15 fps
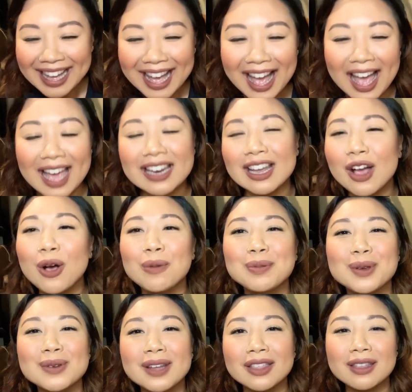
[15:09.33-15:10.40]
And I hope you
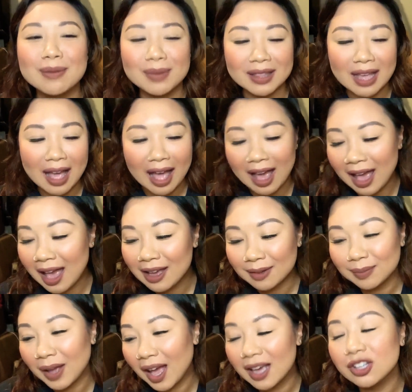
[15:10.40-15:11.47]
nothing but the,
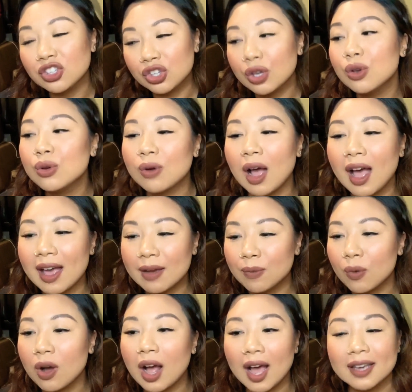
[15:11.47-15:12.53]

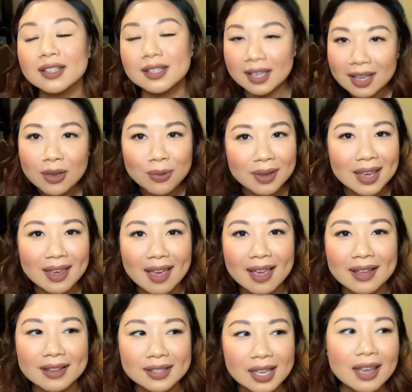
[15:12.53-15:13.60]
I see who he
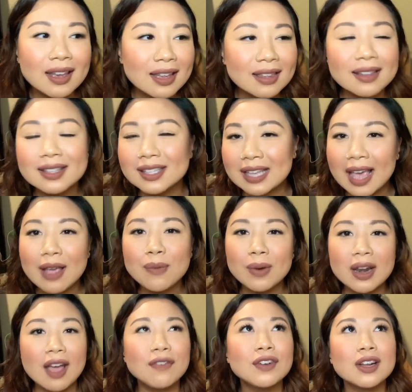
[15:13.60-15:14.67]
is. He can say
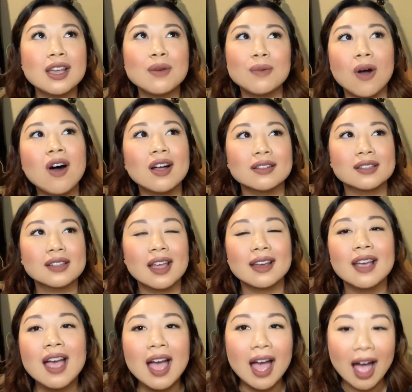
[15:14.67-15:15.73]
whatever he wants. Like,
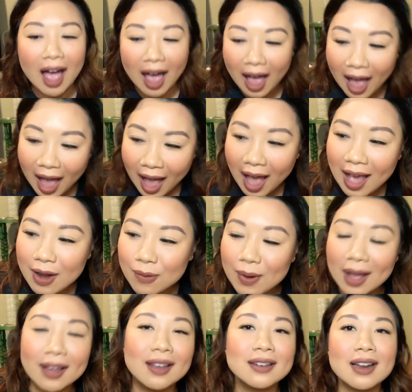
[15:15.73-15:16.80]
I
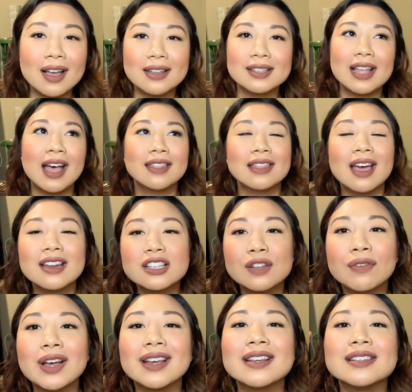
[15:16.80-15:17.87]
recognize that is
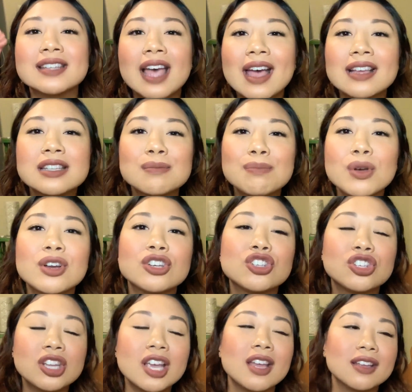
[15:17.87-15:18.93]
fucking textbook
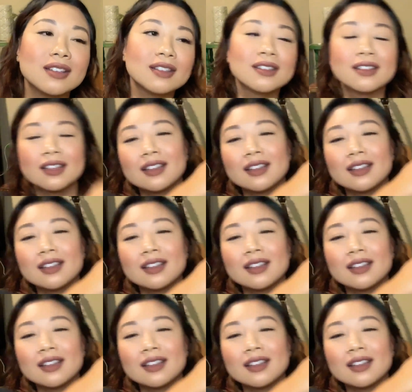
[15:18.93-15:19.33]
shit.